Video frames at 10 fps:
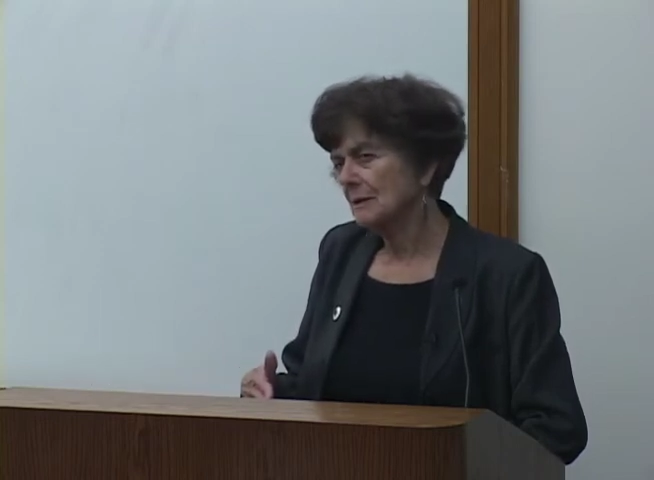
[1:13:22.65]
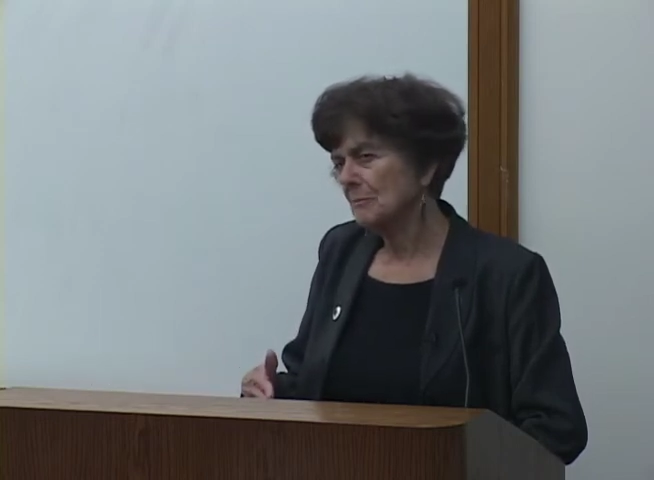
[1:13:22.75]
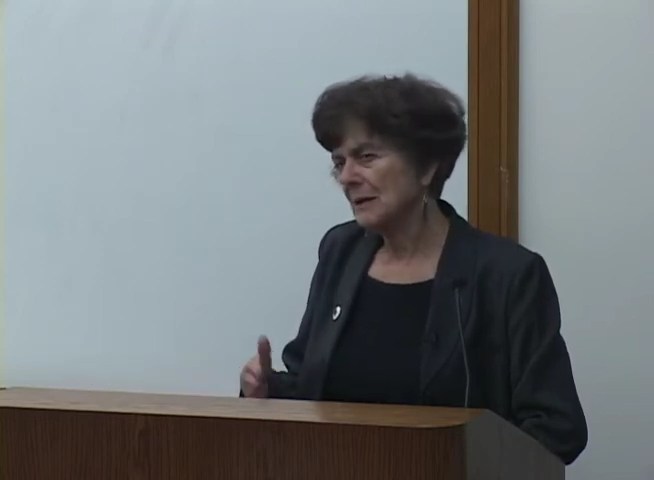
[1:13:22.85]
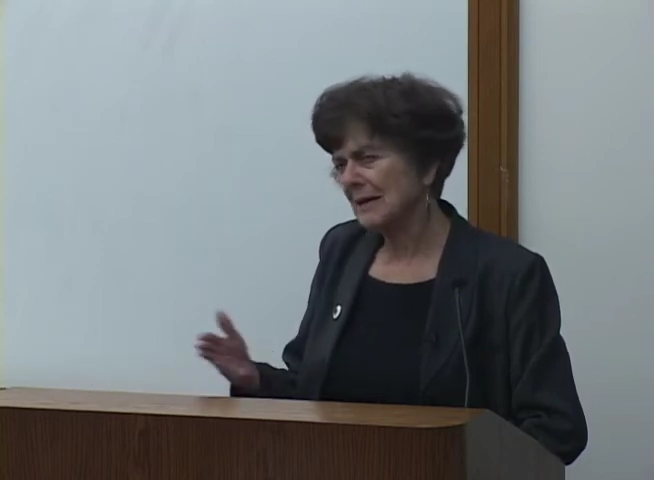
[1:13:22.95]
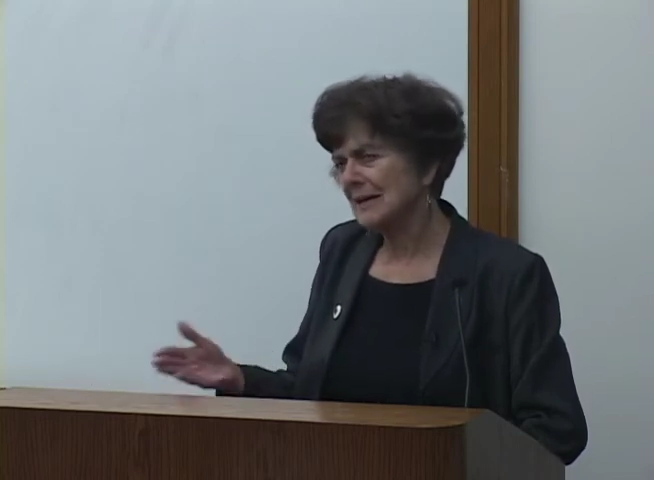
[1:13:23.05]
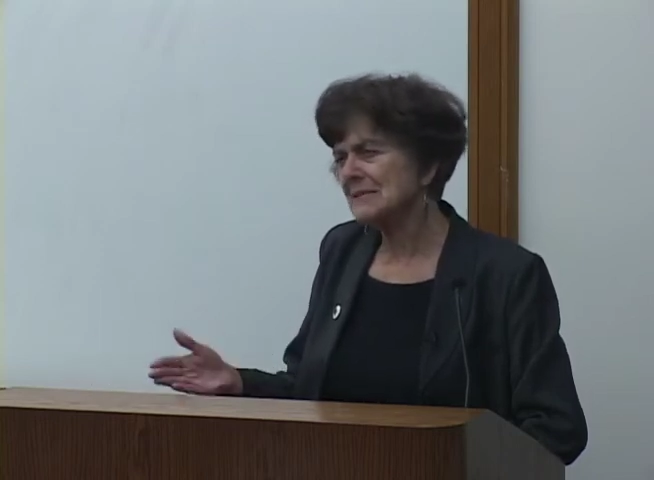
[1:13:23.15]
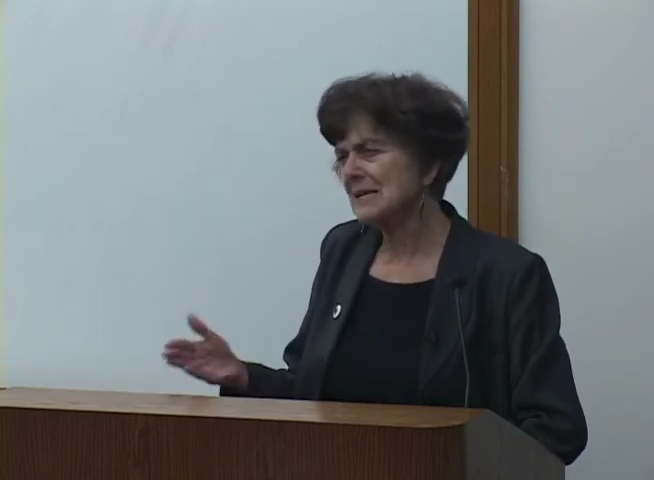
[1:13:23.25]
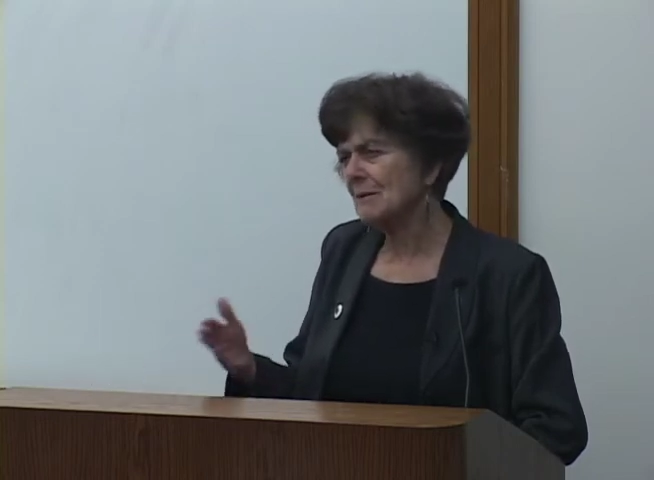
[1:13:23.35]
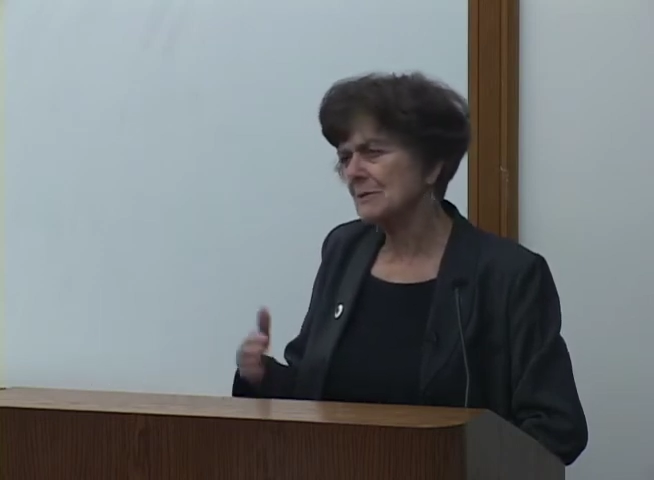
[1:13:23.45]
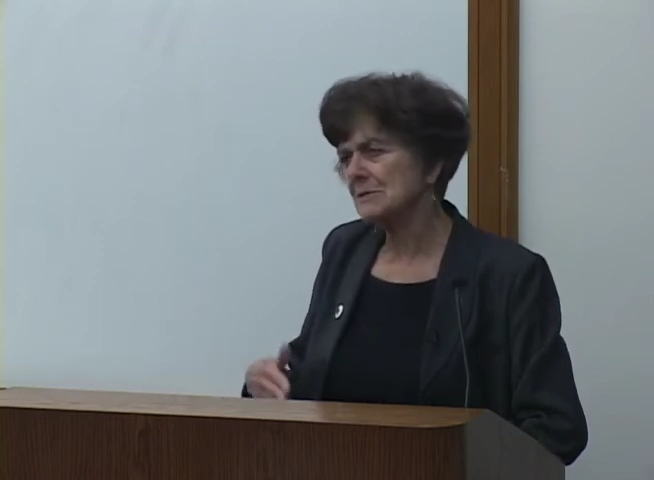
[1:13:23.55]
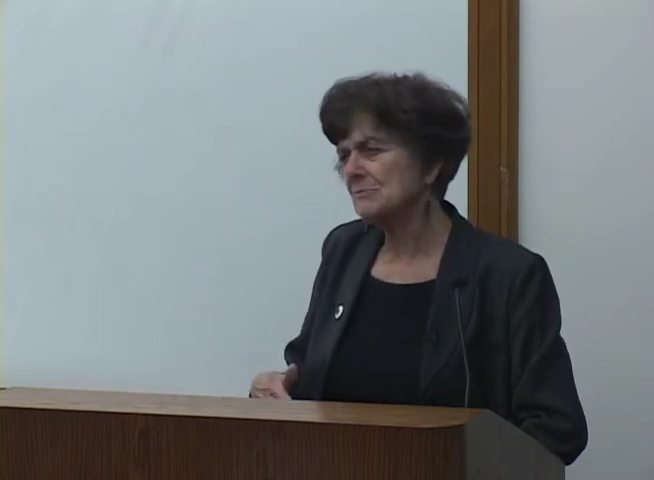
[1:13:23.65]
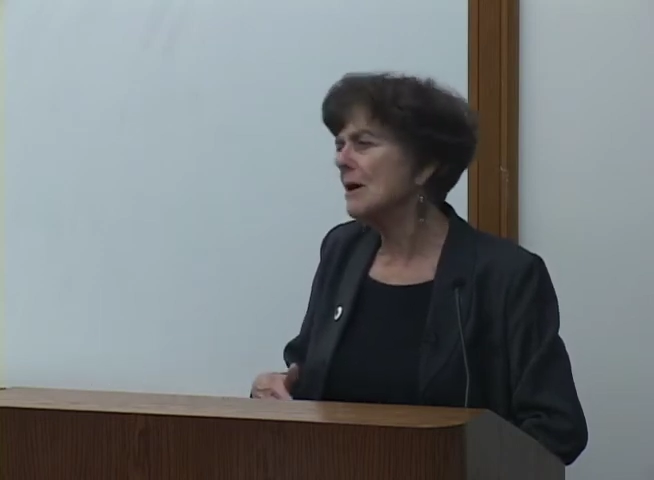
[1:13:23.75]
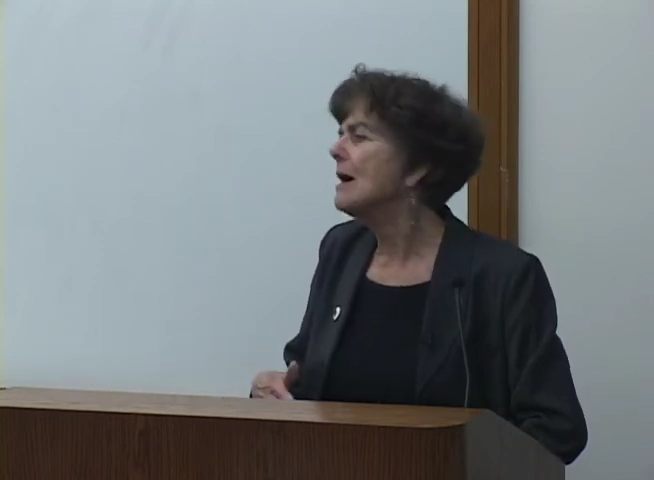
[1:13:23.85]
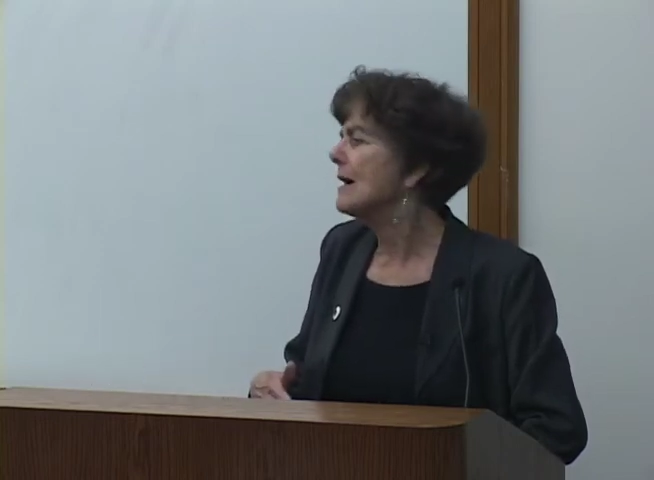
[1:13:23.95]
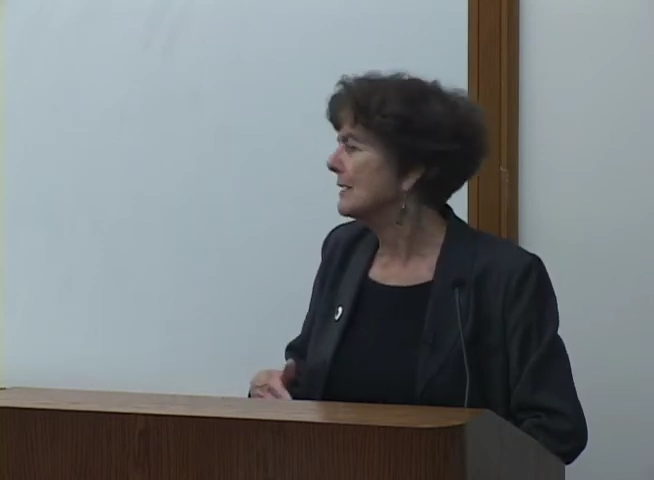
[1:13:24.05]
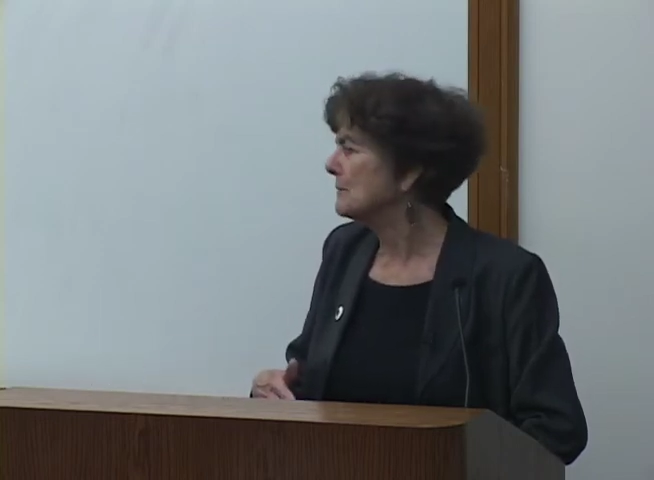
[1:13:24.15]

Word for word: But I guess I was wrong